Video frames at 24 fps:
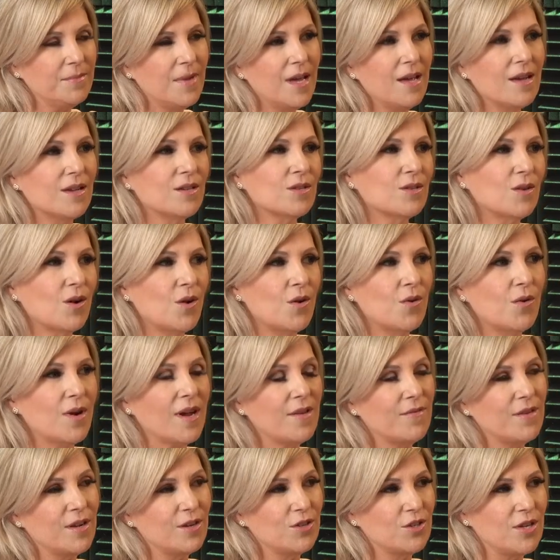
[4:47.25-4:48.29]
So
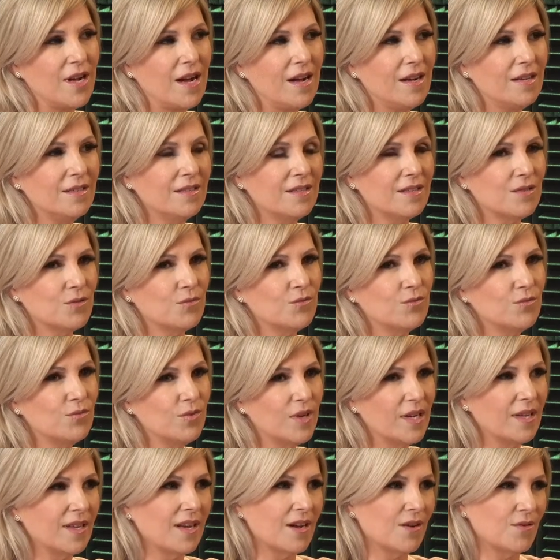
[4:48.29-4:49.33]
if your child is
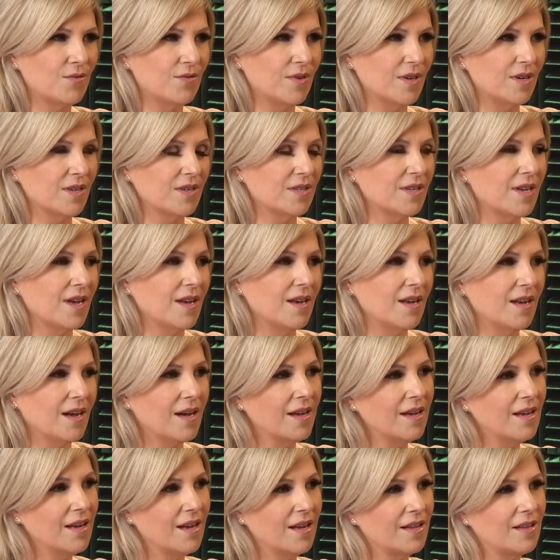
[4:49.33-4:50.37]
really averse and
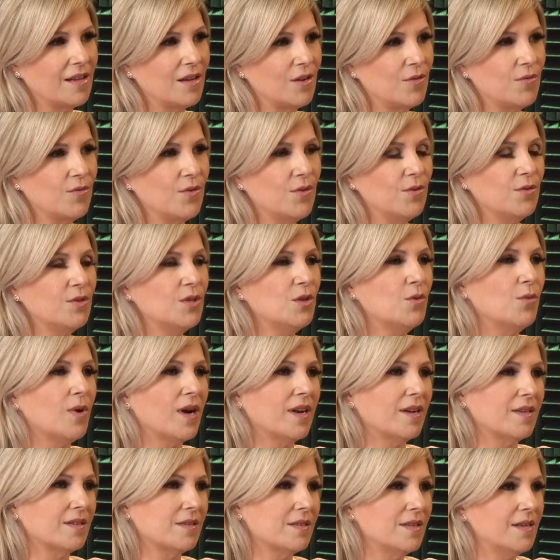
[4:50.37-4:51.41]
not eating a lot of foods, you
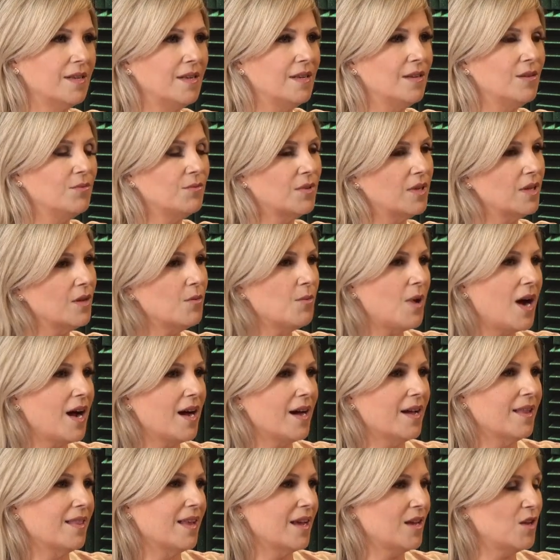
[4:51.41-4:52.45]
want to see really
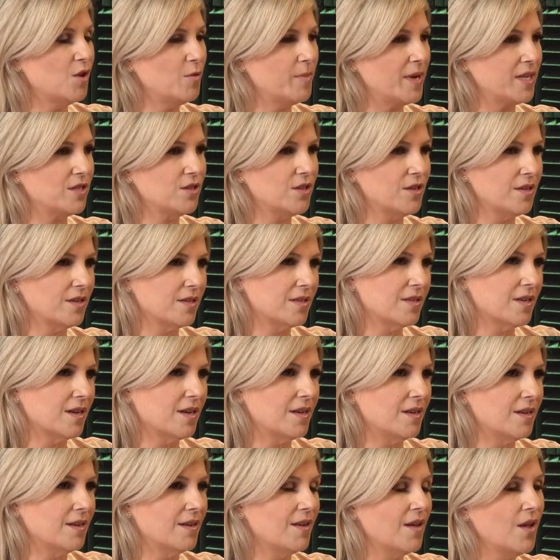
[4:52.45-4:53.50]
why. Like you mentioned, your
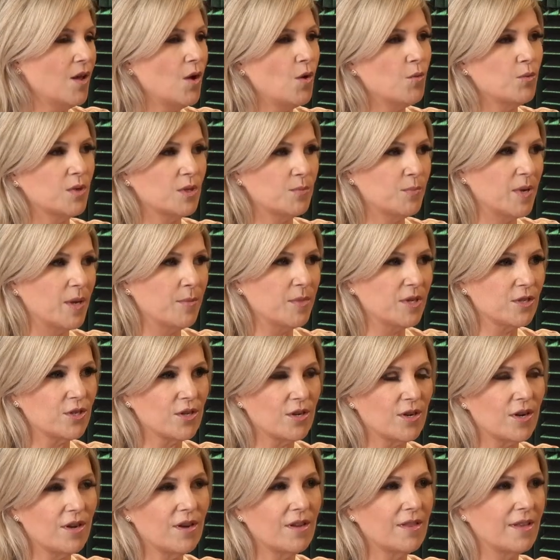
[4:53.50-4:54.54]
son was
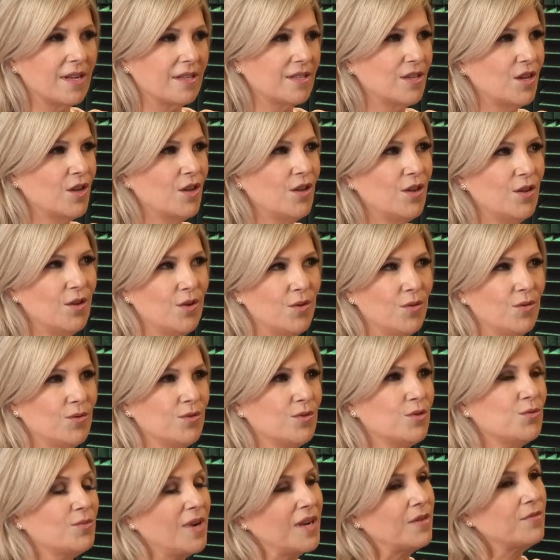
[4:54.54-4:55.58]
premature. That's a
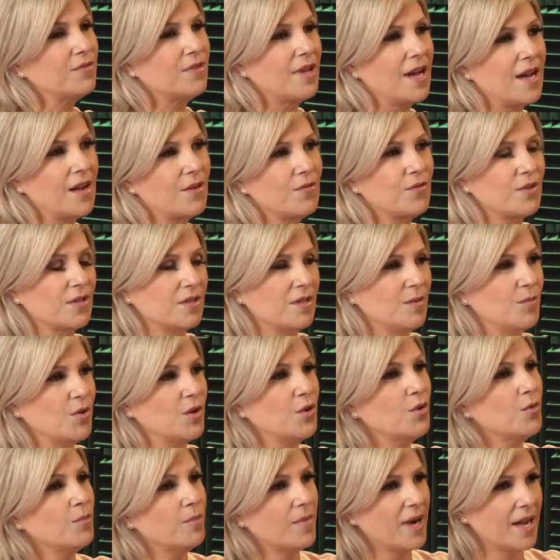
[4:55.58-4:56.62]
huge red flag for someone
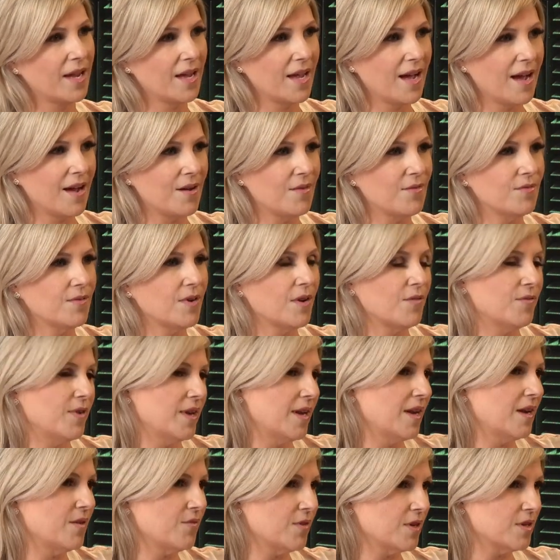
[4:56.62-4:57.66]
who might have a
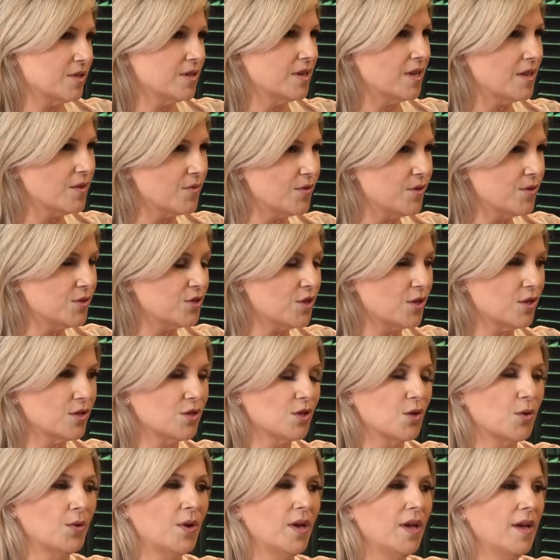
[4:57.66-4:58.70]
feeding feeding aversion in the future.
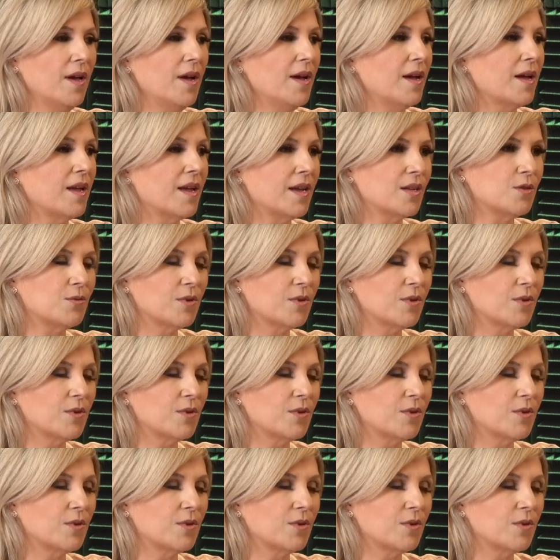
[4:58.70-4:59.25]
So kids with